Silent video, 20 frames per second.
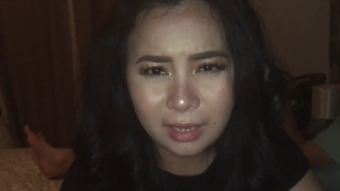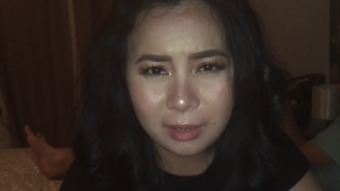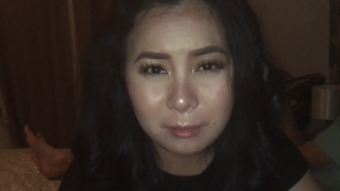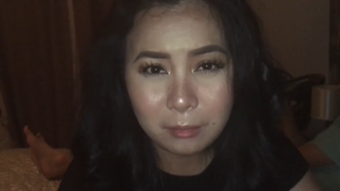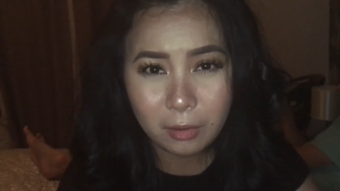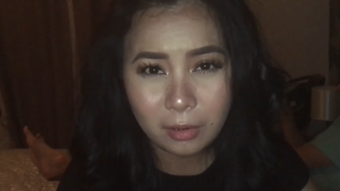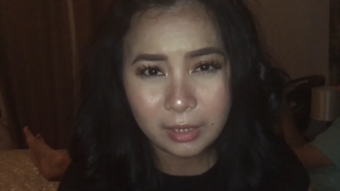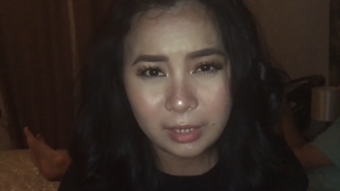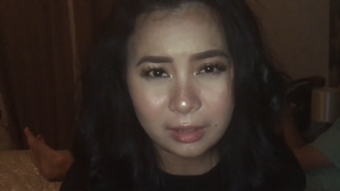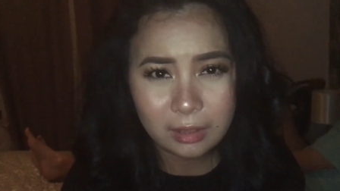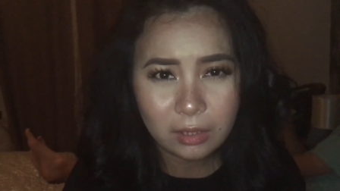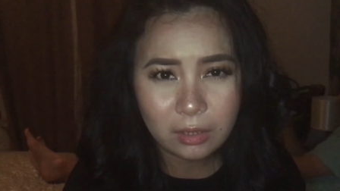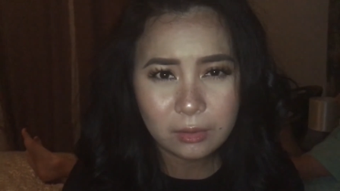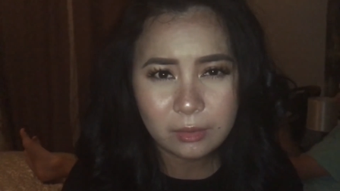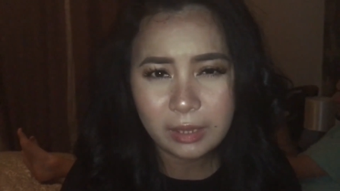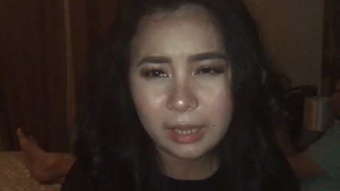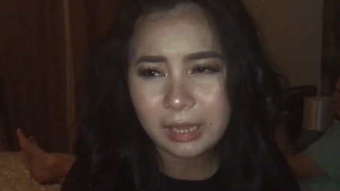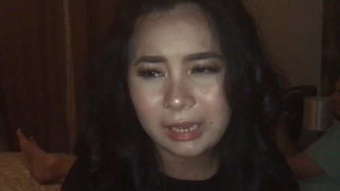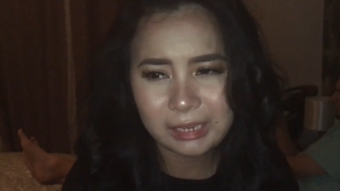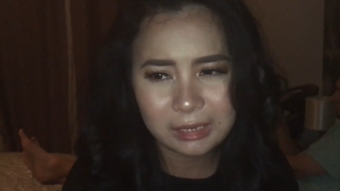I bought it in the
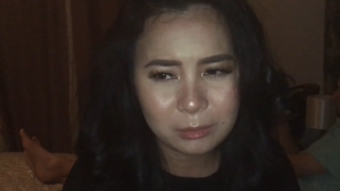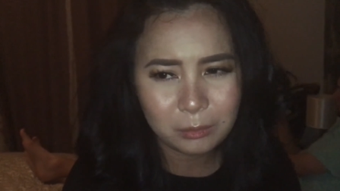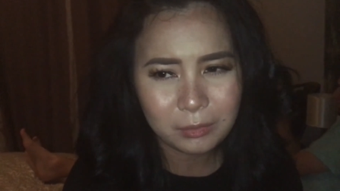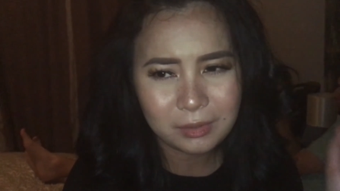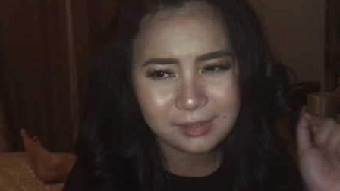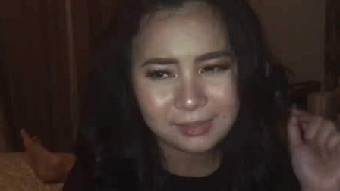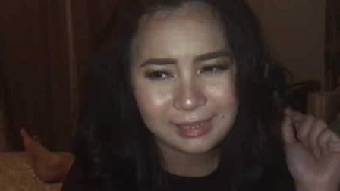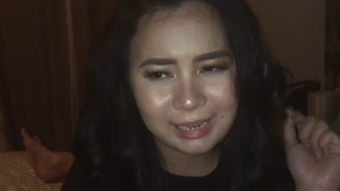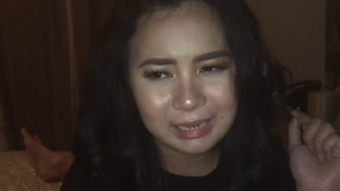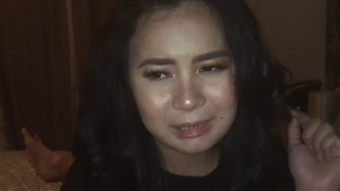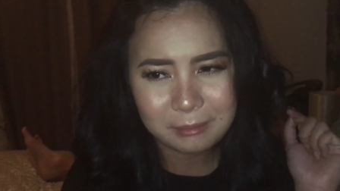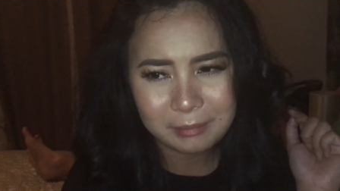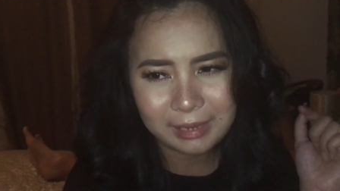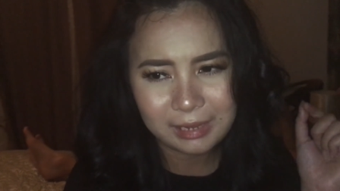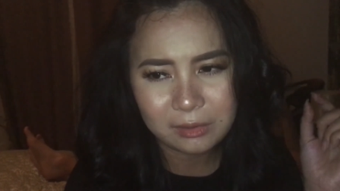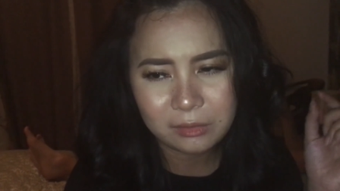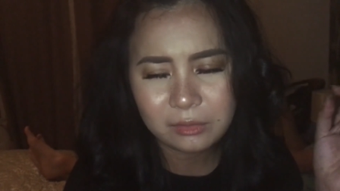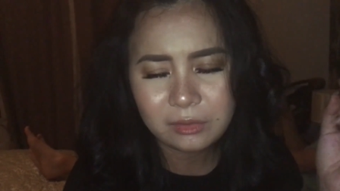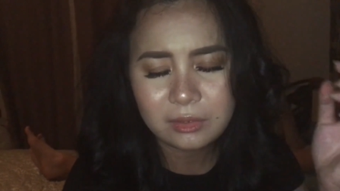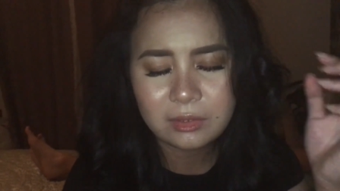UK and it was
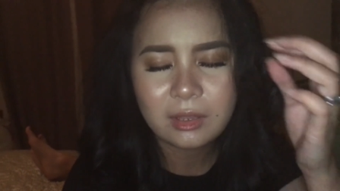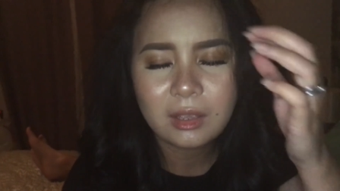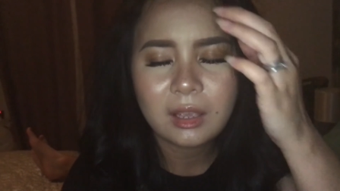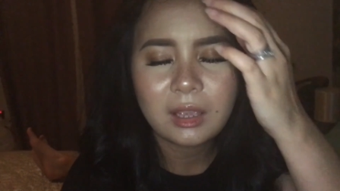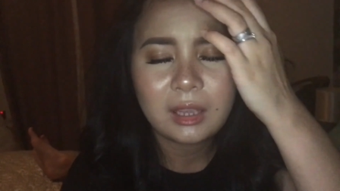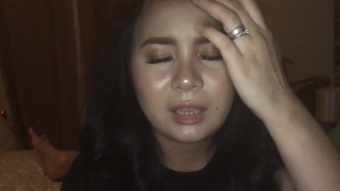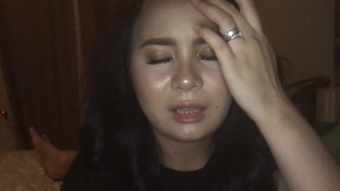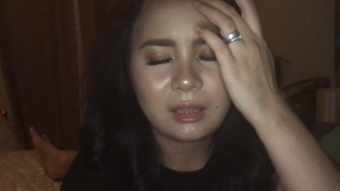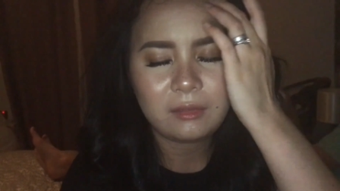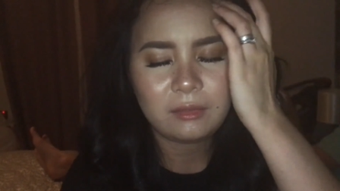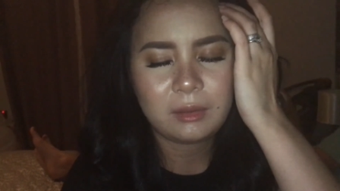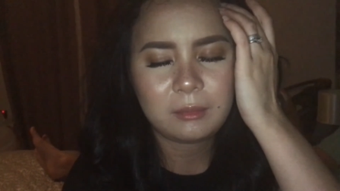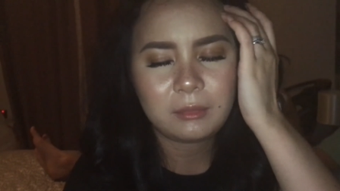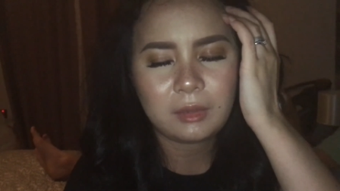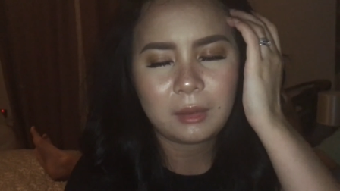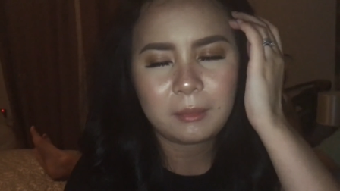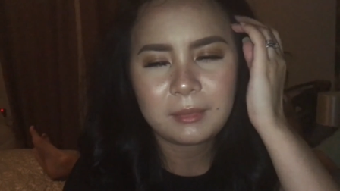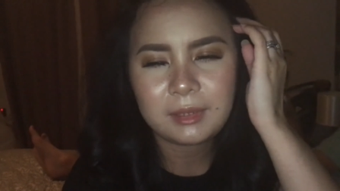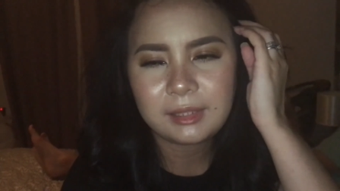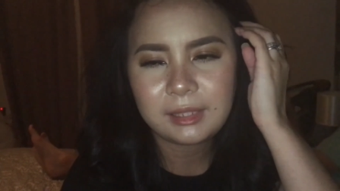£10 if I'm
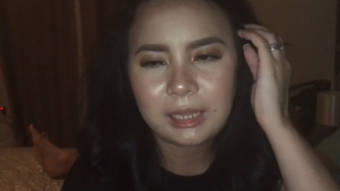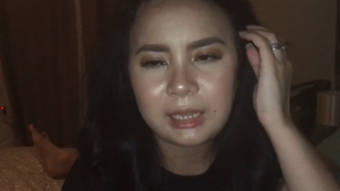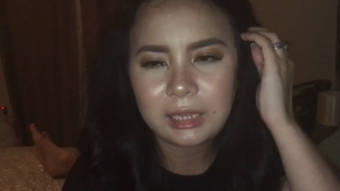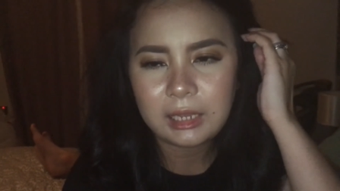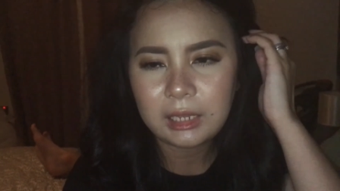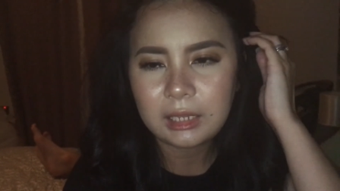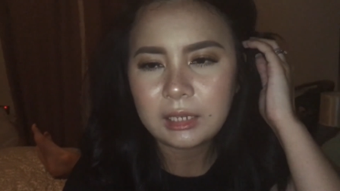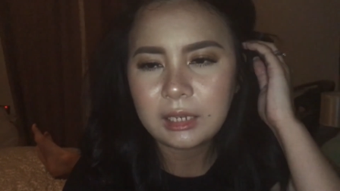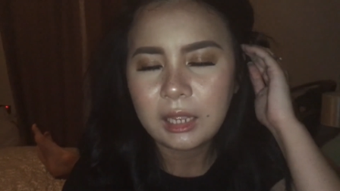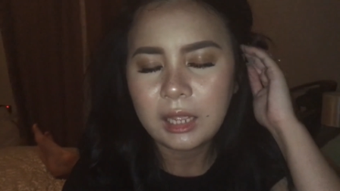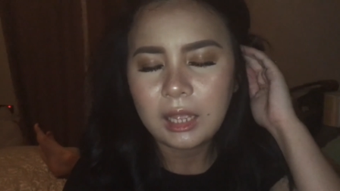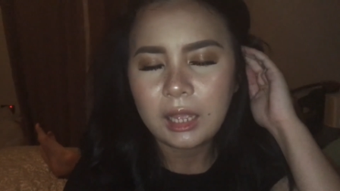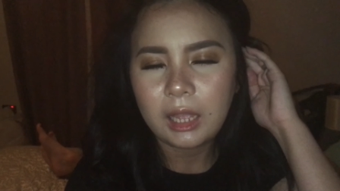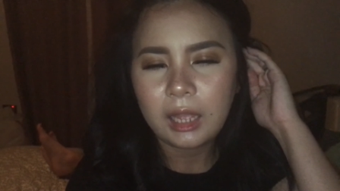not mistaken.